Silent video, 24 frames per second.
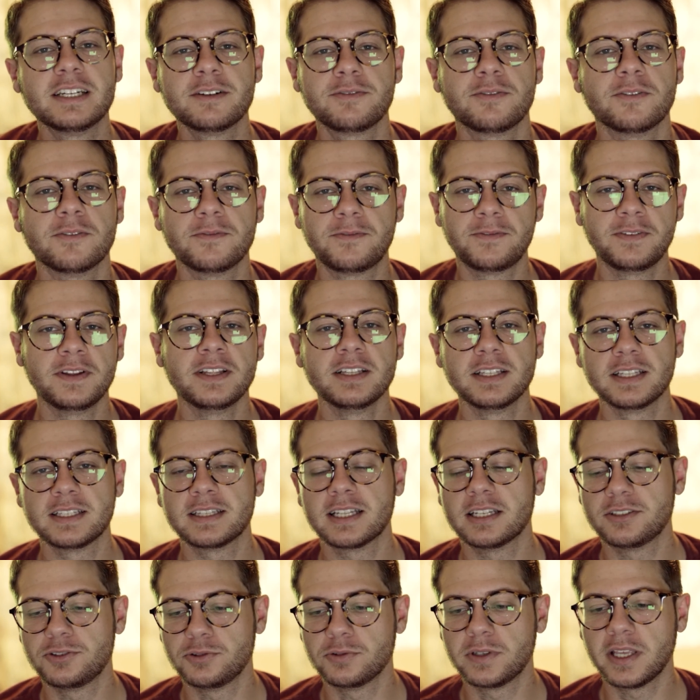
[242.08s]
different
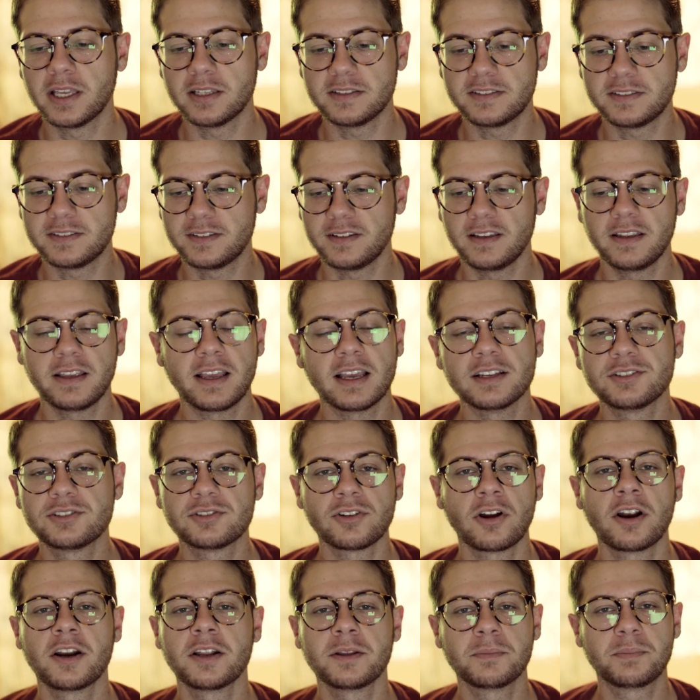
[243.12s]
feeling that you get seeing a
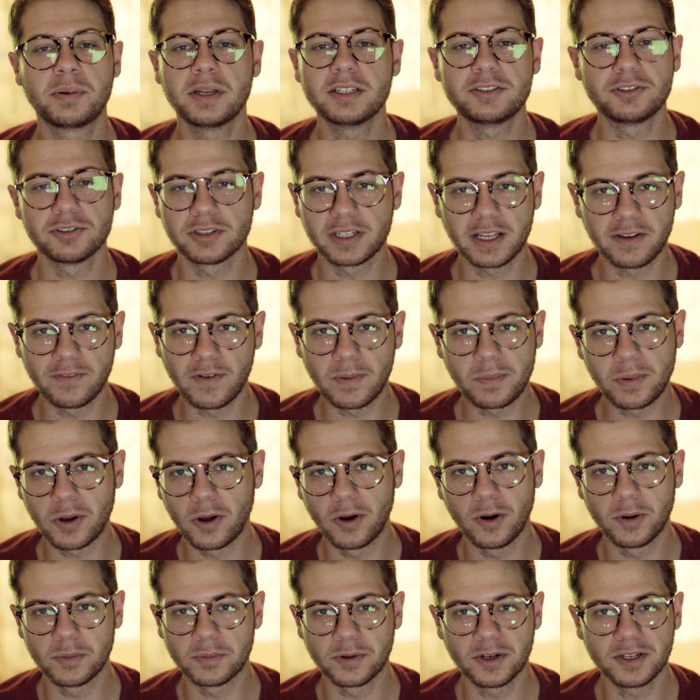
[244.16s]
starting pitcher give up a
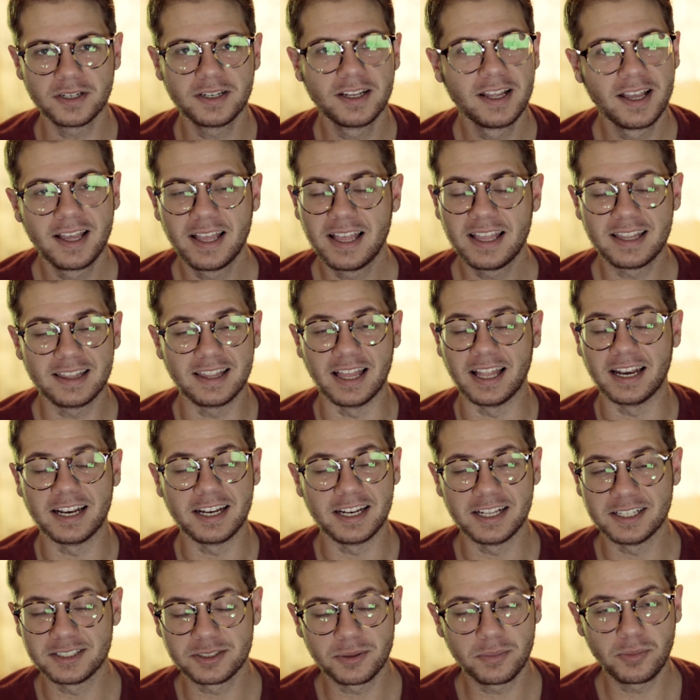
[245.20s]
home run than
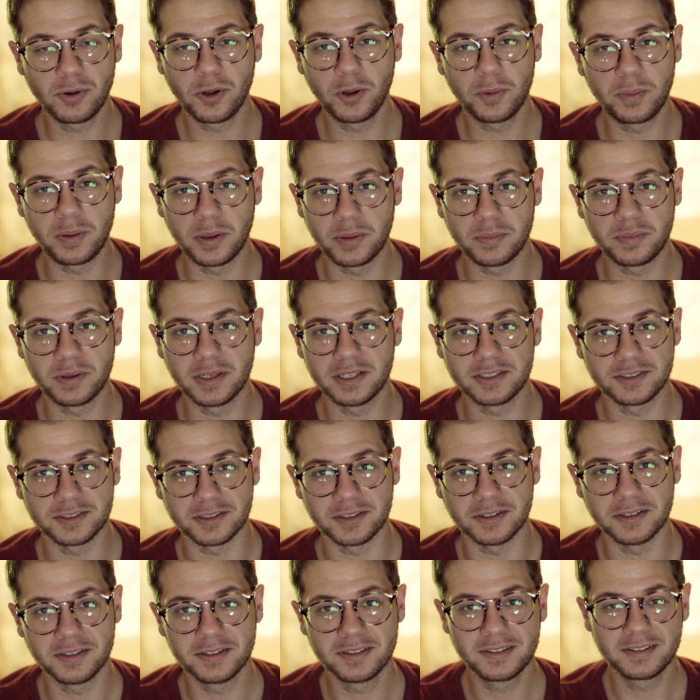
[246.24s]
it is a bullpen
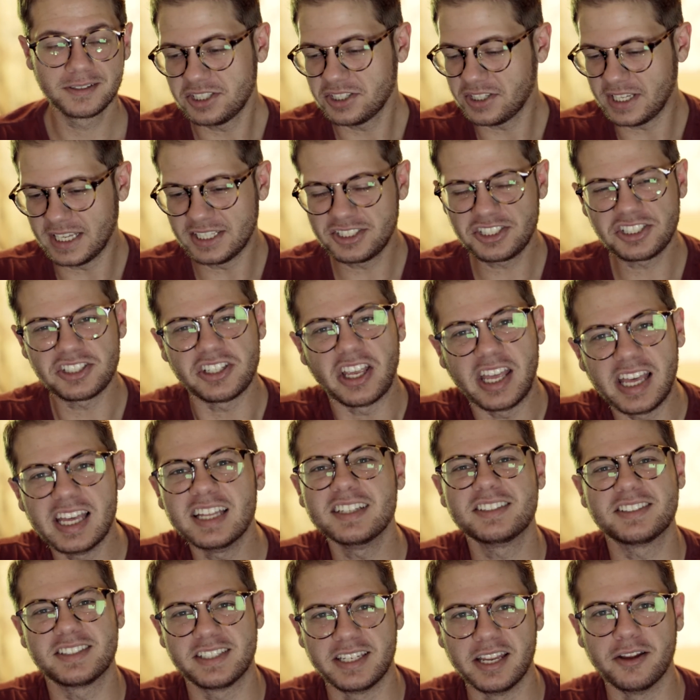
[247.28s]
pitcher. It just
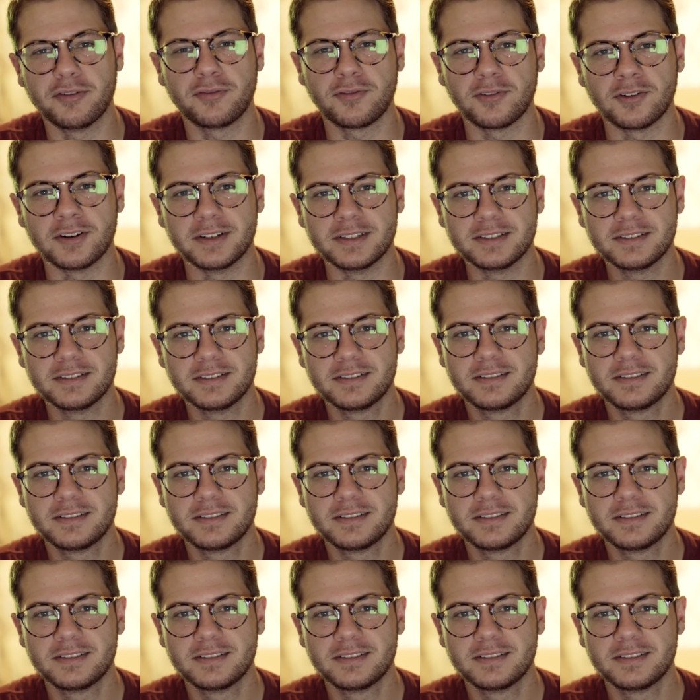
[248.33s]
hits different.